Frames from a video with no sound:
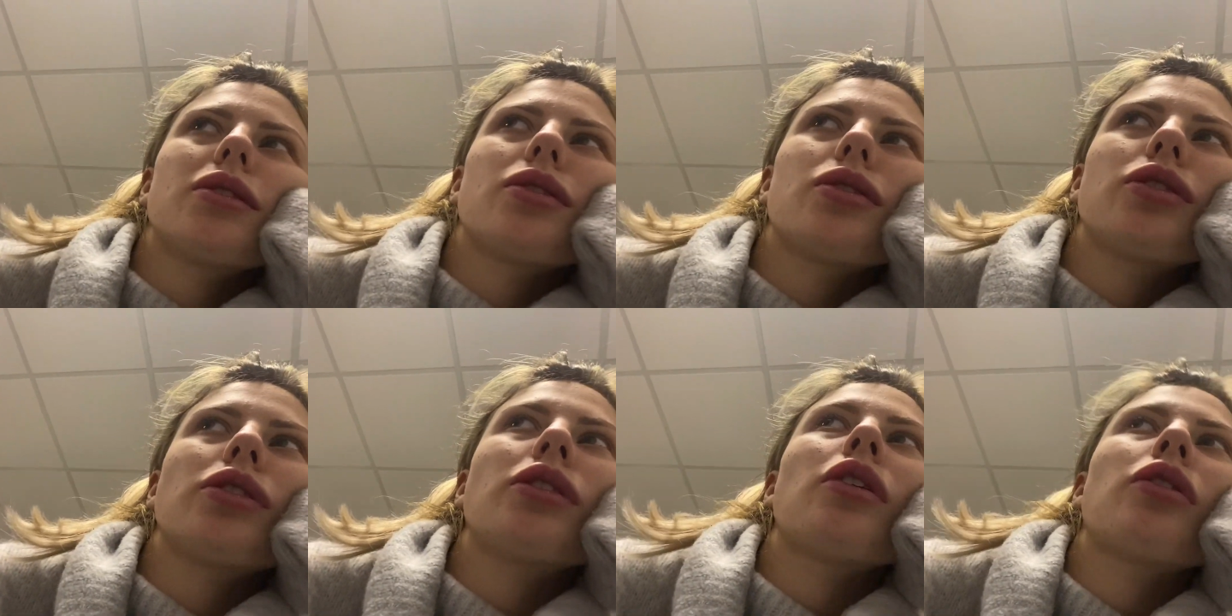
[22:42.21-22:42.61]

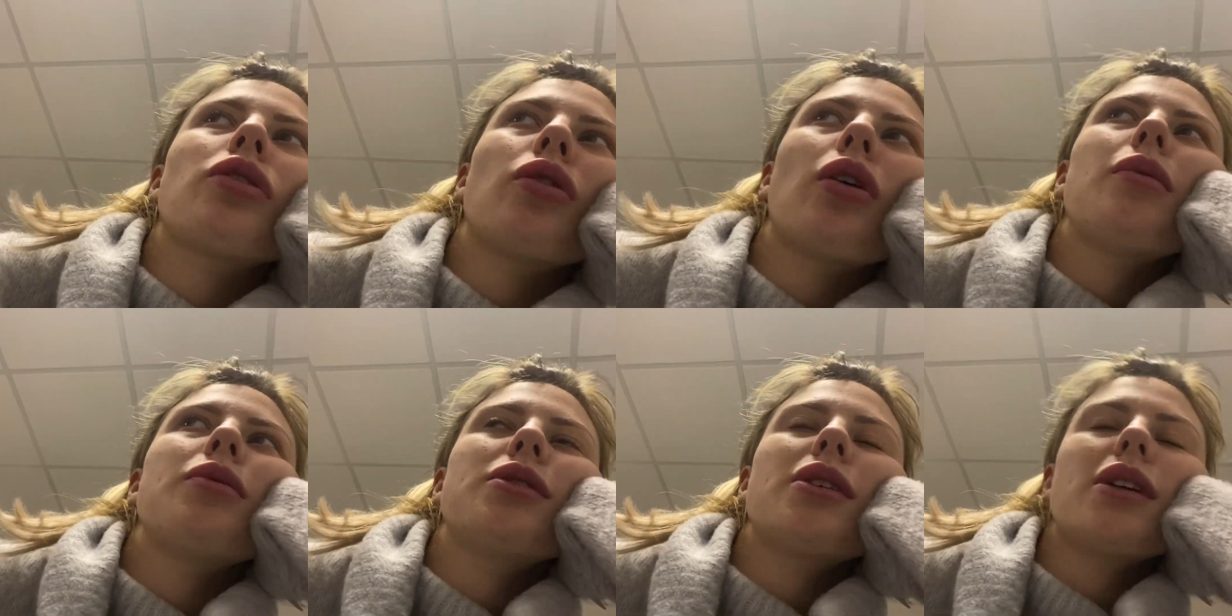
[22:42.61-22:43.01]
So I
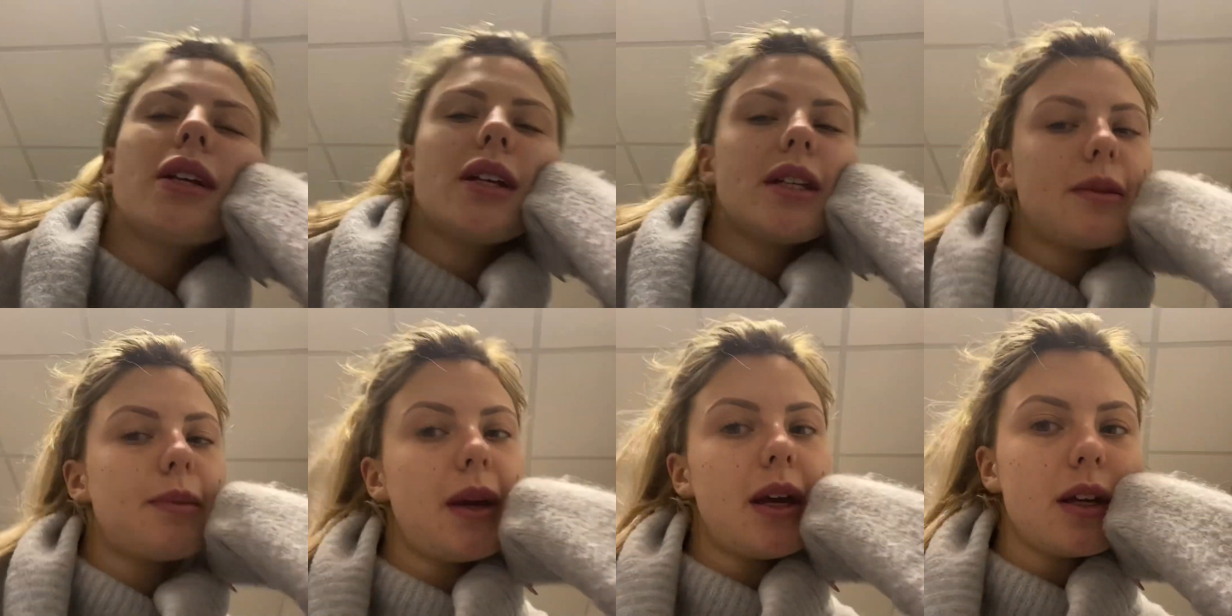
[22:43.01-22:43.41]
thought I was going to
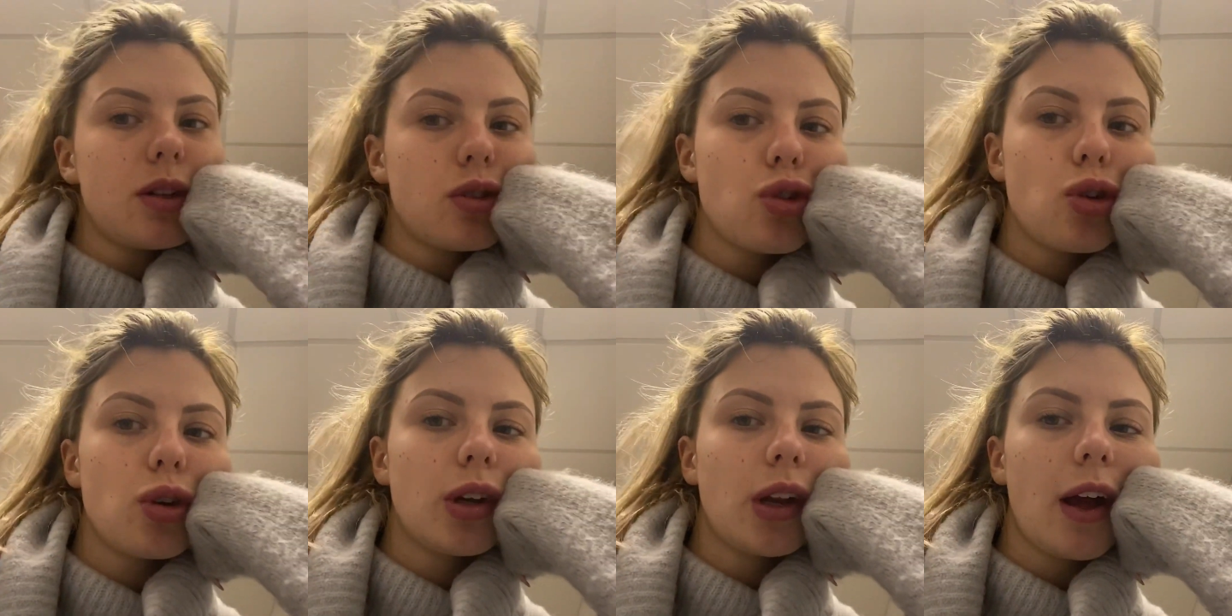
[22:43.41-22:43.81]
need to pay
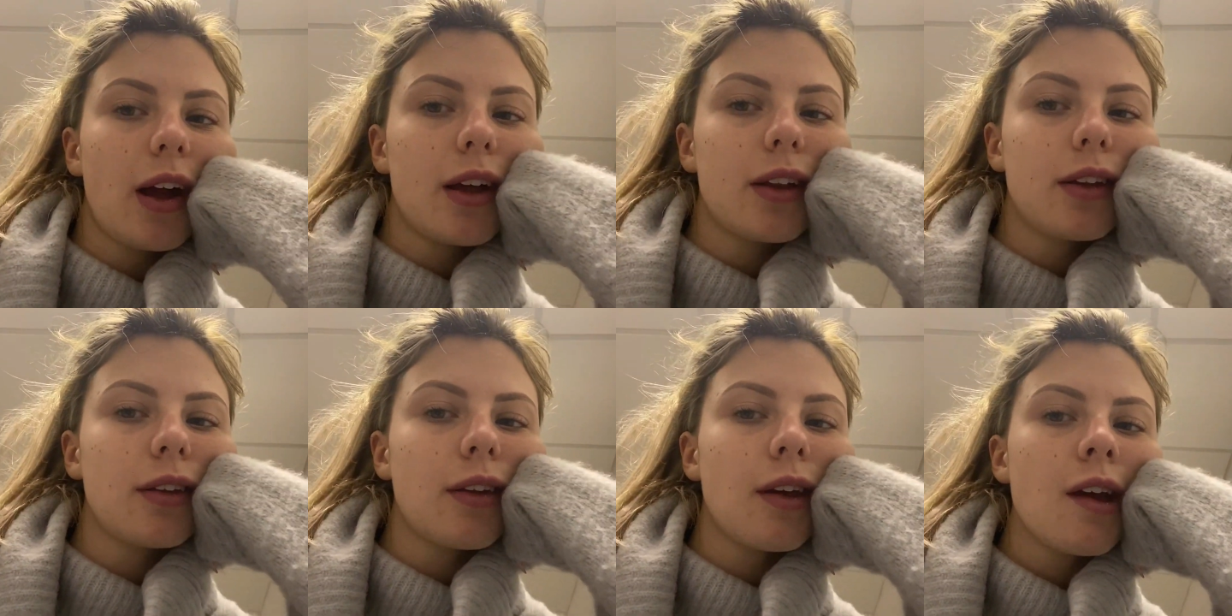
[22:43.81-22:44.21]

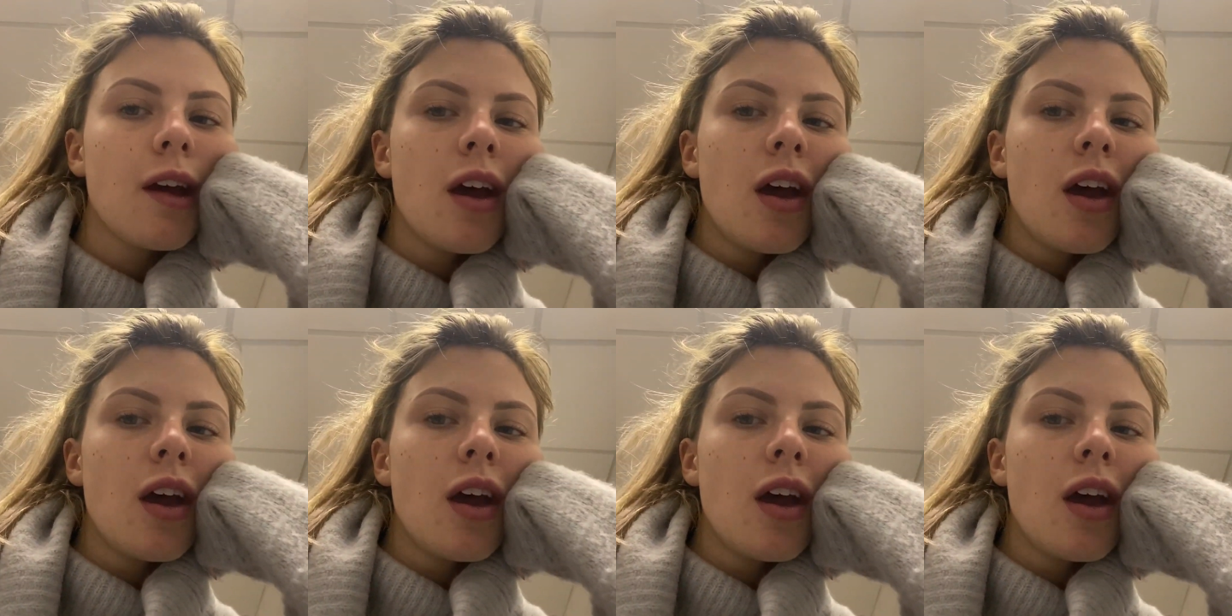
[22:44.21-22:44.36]
£2,000,